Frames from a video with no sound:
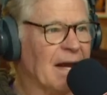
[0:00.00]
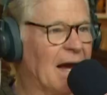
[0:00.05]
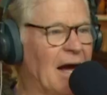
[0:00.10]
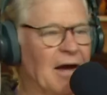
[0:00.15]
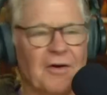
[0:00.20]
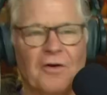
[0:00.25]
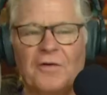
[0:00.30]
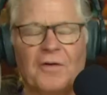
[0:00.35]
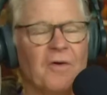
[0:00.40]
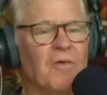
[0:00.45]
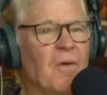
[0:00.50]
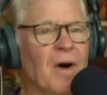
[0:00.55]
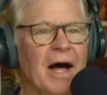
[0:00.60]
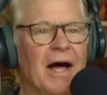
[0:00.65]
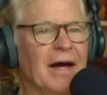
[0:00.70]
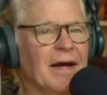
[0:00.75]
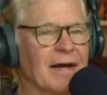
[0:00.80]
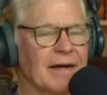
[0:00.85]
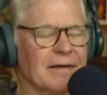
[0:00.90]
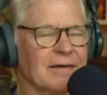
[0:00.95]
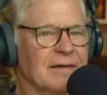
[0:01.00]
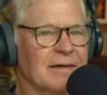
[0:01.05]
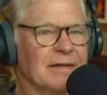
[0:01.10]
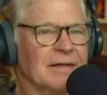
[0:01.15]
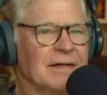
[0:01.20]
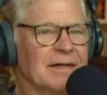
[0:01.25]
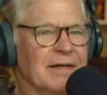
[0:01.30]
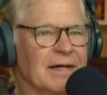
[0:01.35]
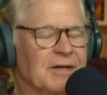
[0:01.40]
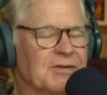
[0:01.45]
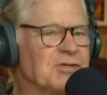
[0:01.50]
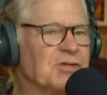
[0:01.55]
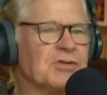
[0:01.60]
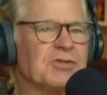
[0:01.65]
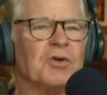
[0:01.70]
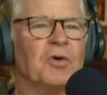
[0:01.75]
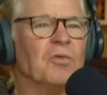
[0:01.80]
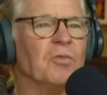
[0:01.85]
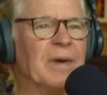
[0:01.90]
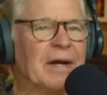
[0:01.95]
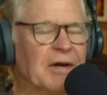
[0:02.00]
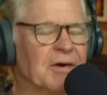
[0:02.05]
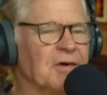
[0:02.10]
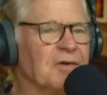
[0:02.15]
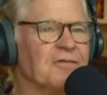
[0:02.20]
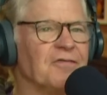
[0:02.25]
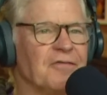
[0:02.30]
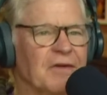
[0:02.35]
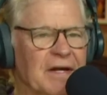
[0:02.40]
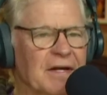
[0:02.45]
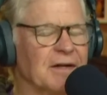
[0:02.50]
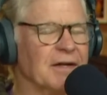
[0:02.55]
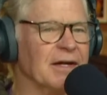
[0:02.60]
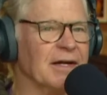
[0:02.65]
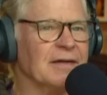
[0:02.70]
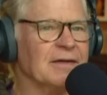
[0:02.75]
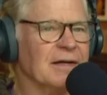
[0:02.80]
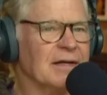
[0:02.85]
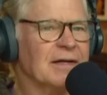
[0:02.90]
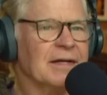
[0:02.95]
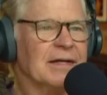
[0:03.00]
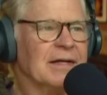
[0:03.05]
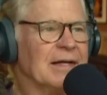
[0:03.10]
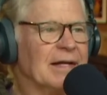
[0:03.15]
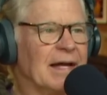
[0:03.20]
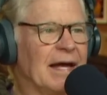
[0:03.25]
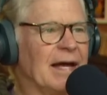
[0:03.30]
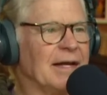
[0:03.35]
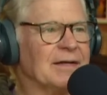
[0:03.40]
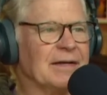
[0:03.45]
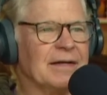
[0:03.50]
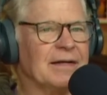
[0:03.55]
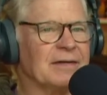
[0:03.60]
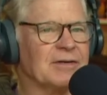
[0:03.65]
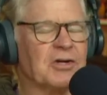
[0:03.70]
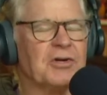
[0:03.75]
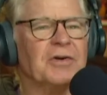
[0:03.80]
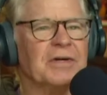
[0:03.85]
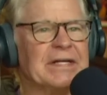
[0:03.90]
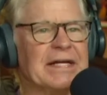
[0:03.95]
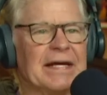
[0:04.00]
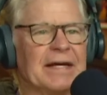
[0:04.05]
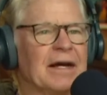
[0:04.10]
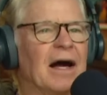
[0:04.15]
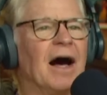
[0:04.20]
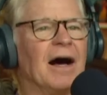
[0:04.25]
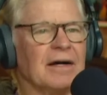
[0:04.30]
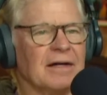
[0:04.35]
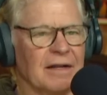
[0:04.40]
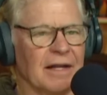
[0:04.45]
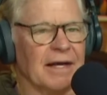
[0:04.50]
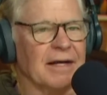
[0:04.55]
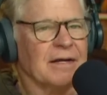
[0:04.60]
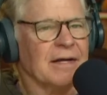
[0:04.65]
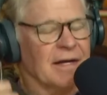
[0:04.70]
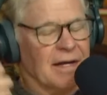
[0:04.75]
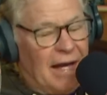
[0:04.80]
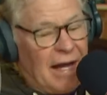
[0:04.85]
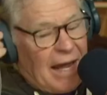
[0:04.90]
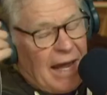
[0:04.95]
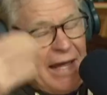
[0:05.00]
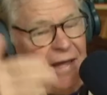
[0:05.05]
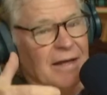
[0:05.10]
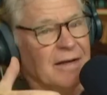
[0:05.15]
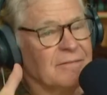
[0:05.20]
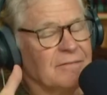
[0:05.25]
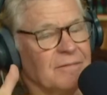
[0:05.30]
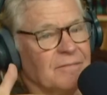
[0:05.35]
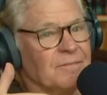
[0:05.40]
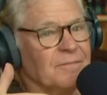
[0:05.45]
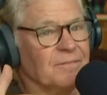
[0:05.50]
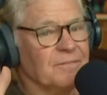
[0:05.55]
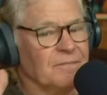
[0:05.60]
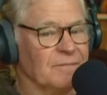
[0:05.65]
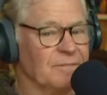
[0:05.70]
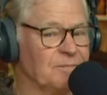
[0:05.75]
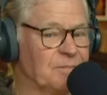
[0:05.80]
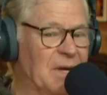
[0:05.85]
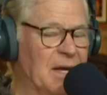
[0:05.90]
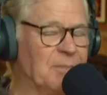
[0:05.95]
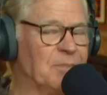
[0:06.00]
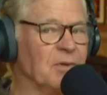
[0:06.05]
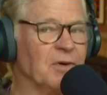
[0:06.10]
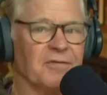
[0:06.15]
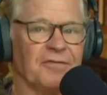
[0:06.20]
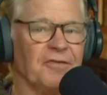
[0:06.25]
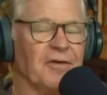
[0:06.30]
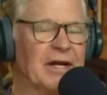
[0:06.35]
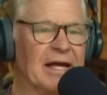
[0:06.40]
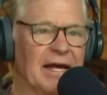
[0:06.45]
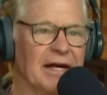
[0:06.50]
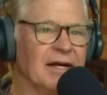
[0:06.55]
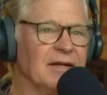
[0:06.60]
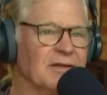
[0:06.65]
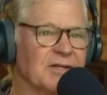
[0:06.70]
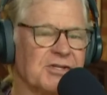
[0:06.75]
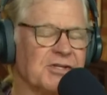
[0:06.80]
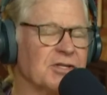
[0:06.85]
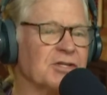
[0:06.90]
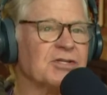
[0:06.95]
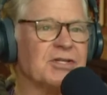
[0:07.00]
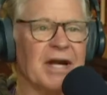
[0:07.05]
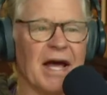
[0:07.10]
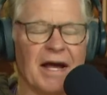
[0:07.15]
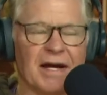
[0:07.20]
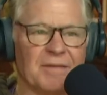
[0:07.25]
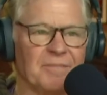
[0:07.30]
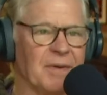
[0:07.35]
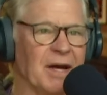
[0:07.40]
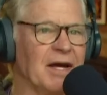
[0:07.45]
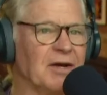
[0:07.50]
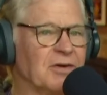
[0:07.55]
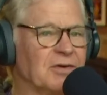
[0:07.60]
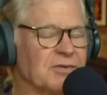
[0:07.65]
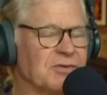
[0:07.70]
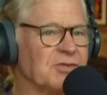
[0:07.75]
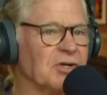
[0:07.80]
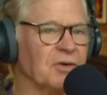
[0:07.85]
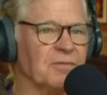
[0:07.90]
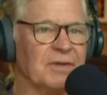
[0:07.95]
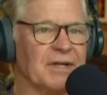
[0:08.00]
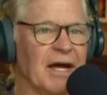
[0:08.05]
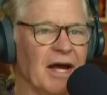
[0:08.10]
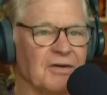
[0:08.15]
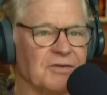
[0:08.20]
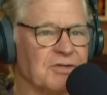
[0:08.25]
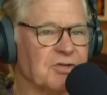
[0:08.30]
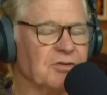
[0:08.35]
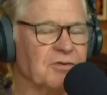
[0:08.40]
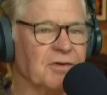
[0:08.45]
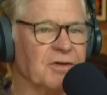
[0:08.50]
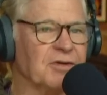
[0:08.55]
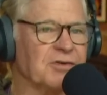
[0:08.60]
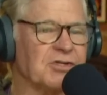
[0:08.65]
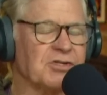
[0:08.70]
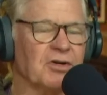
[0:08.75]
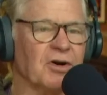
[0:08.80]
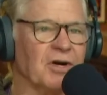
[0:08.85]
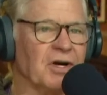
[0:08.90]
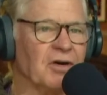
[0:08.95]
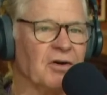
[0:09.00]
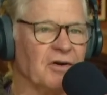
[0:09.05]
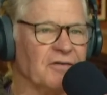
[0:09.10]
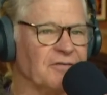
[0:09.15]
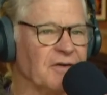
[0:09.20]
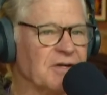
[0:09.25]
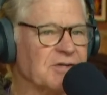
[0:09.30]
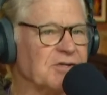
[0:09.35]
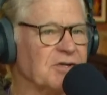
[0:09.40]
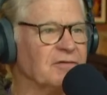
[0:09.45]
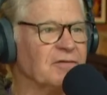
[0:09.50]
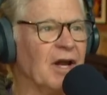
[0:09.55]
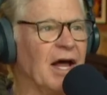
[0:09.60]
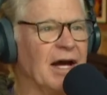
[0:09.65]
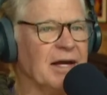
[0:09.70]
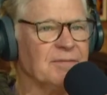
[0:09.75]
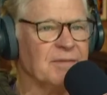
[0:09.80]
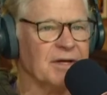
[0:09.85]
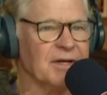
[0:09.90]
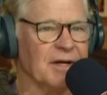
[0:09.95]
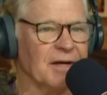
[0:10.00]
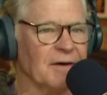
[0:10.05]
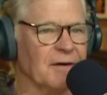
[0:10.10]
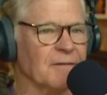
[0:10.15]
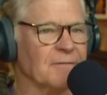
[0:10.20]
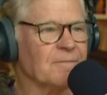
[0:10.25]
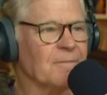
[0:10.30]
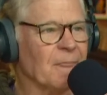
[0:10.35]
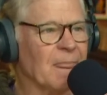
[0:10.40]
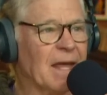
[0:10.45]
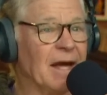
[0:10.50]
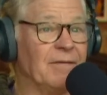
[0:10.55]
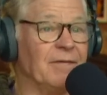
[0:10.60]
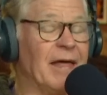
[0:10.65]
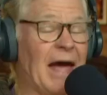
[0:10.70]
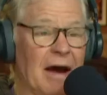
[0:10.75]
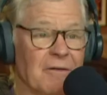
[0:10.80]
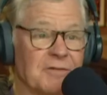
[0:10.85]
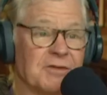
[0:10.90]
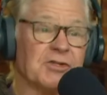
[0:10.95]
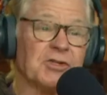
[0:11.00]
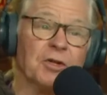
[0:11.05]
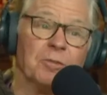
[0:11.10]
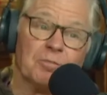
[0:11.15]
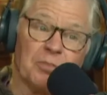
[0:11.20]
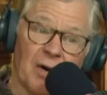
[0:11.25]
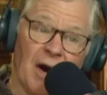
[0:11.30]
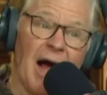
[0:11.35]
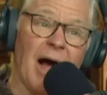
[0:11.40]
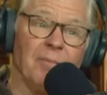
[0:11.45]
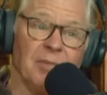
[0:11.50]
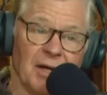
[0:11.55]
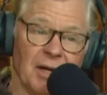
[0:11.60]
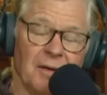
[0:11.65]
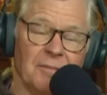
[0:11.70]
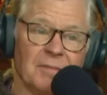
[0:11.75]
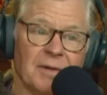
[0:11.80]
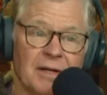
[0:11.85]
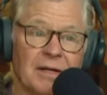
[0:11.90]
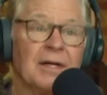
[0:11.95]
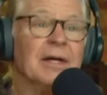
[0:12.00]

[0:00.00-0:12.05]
I don't know why. It's just a weird feeling that it could get ugly. And people are forgetting the Cincinnati Bengals are without two of their starting offensive linemen here. And that was the problem